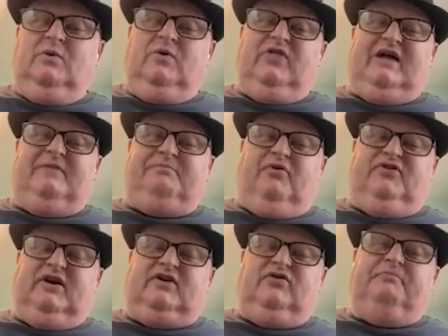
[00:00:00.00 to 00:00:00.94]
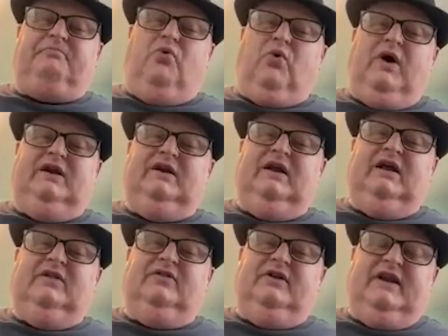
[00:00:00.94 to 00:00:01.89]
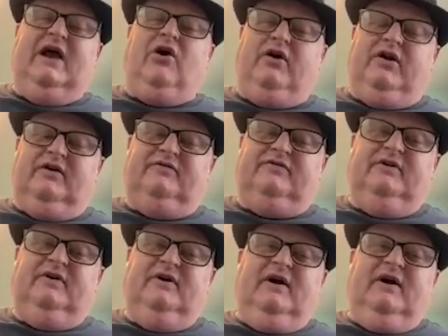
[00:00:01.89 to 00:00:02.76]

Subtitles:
with that particular point in the narrative.